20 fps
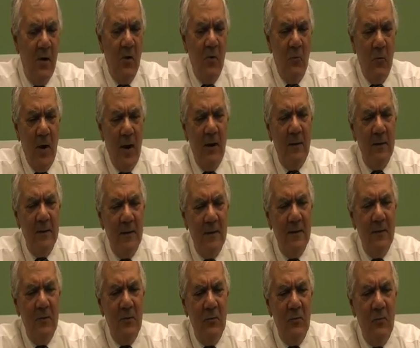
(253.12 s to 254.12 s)

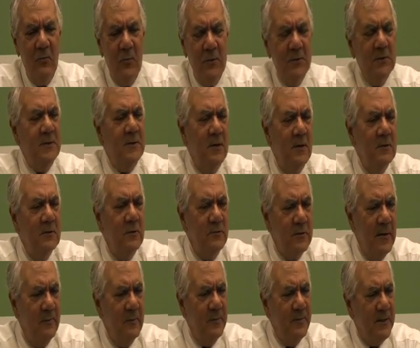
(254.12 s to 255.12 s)
Well, we just killed
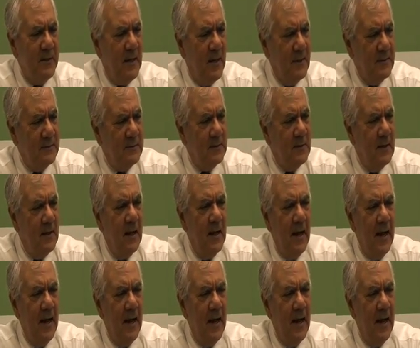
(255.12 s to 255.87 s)
Osama bin Laden.